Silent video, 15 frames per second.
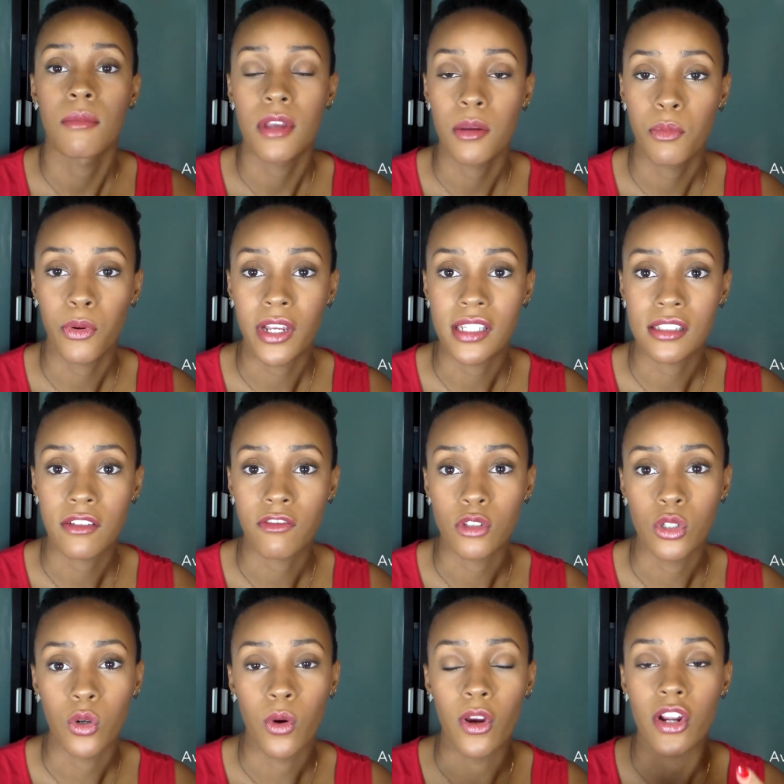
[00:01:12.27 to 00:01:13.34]
it brings it
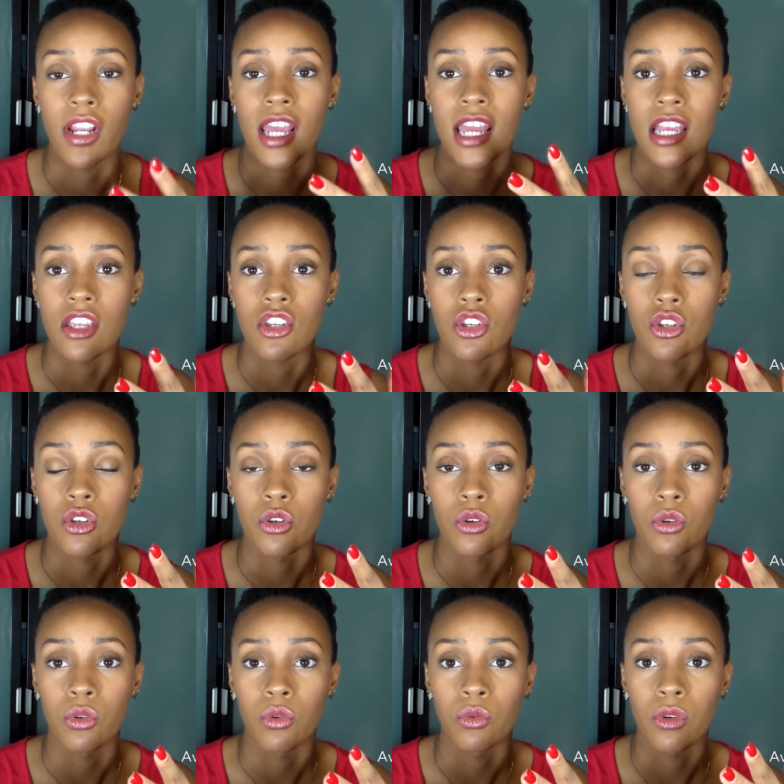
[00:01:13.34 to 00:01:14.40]
forward, and
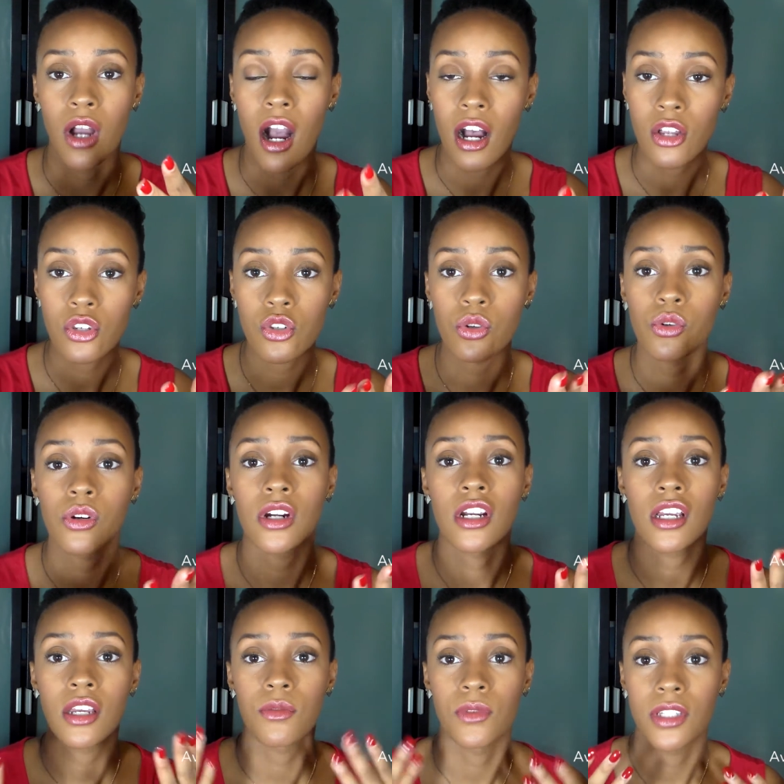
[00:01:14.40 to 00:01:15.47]
you
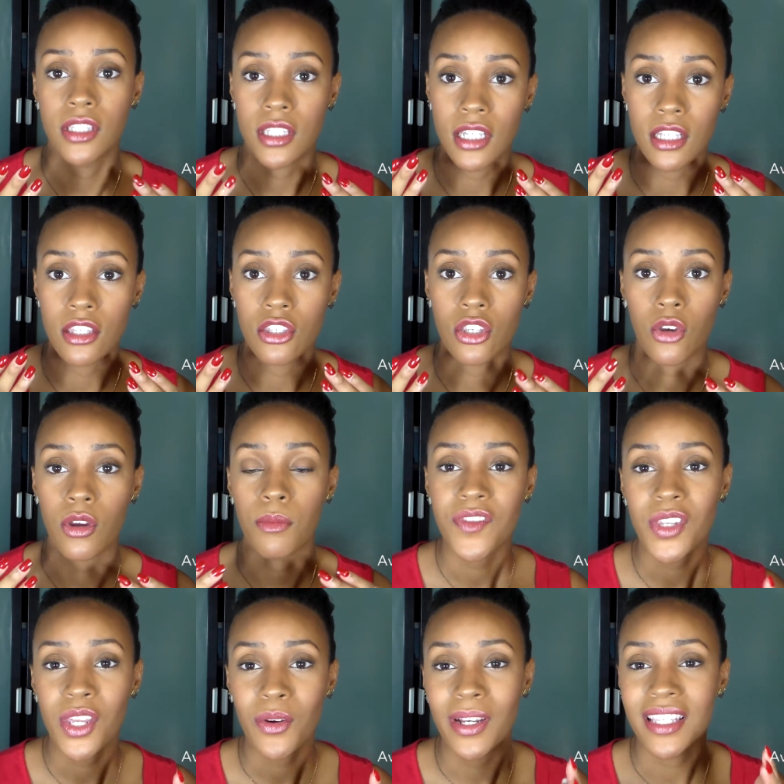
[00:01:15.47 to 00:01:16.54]
contour, it recedes. So this
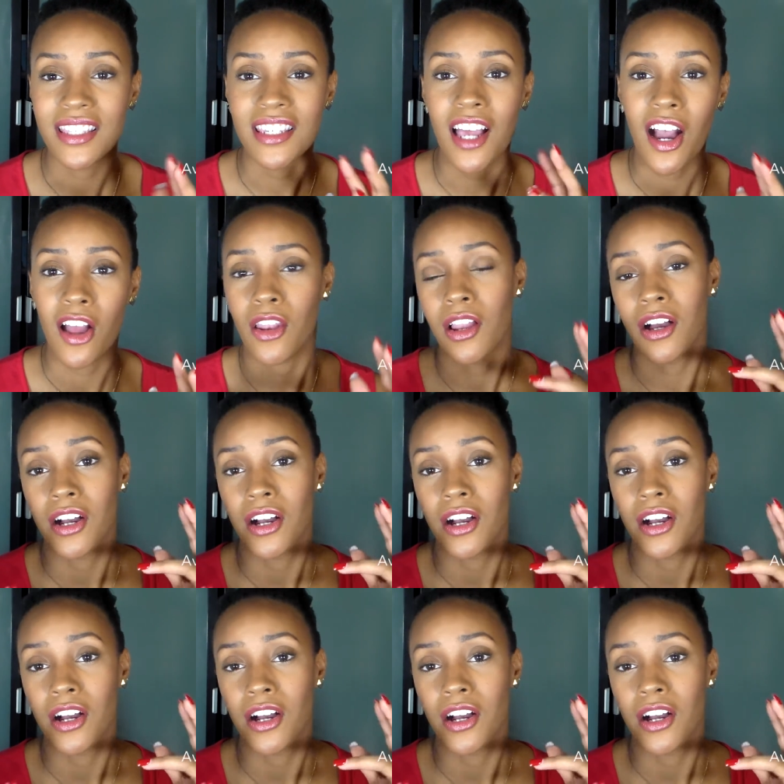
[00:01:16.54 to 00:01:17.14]
video is not